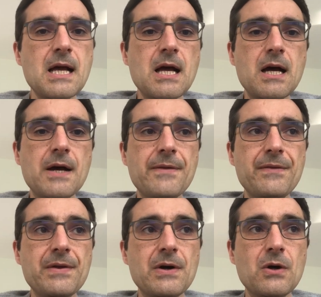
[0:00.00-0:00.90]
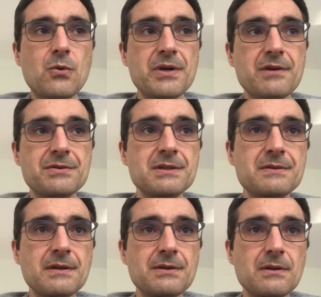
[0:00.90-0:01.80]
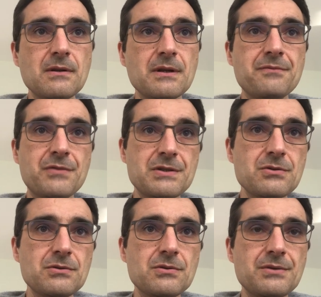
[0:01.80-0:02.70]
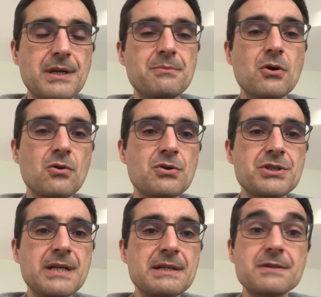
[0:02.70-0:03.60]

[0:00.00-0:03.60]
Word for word: and uh, we have an internal infrastructure named Orange